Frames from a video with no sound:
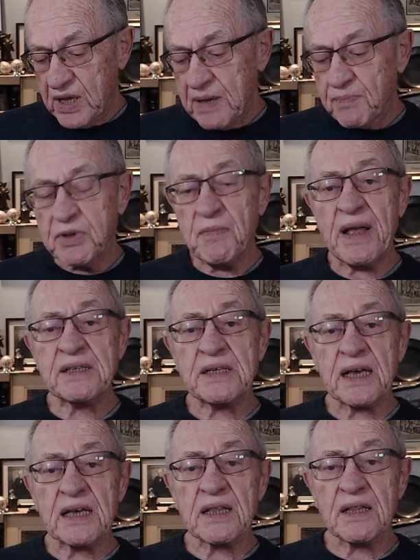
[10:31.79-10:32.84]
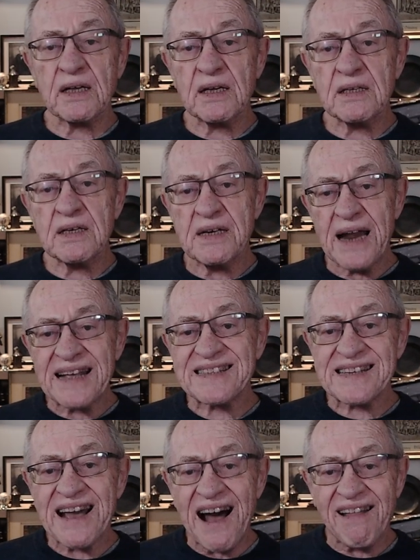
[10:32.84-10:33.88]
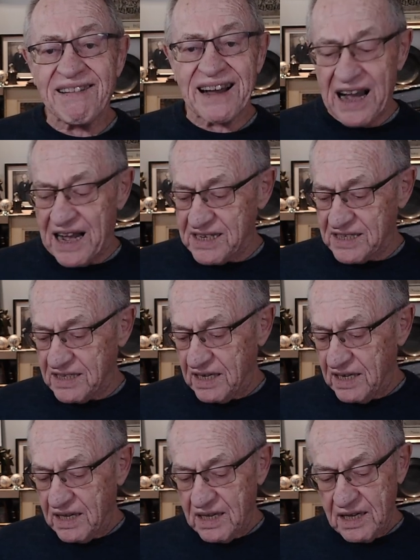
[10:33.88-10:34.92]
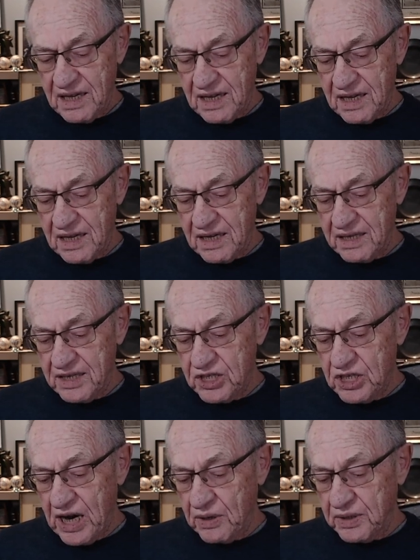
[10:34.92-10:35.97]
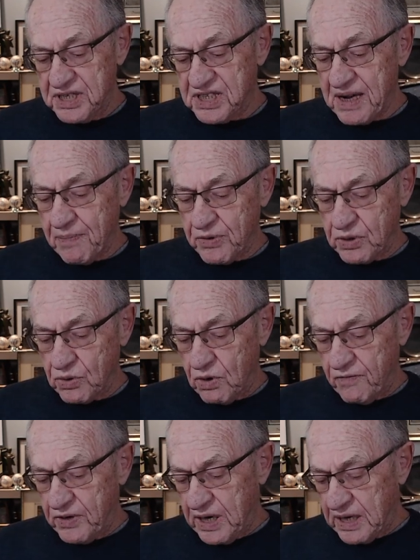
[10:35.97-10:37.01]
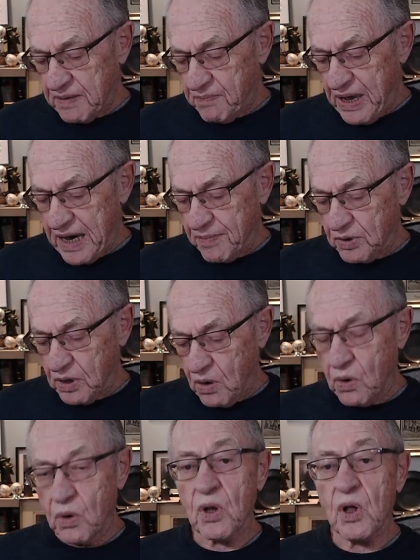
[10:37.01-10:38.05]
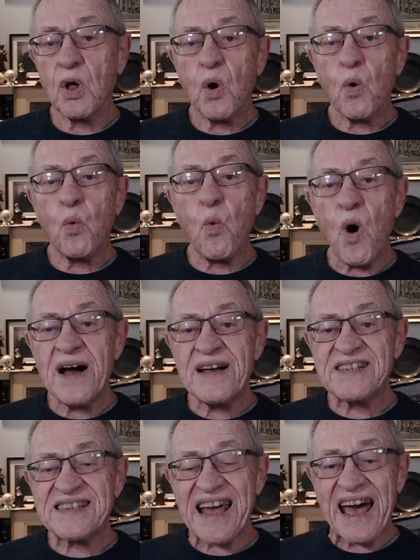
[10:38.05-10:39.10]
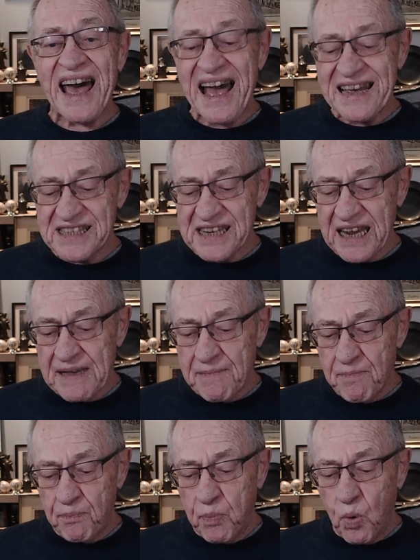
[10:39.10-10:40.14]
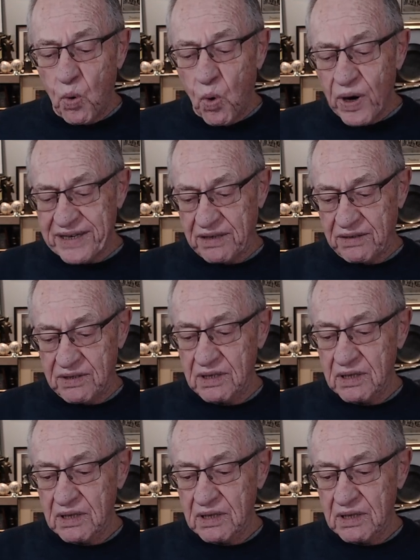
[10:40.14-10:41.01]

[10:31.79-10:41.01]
Implementing the Nazi Holocaust, an entirely separate and often incompatible goal, was as important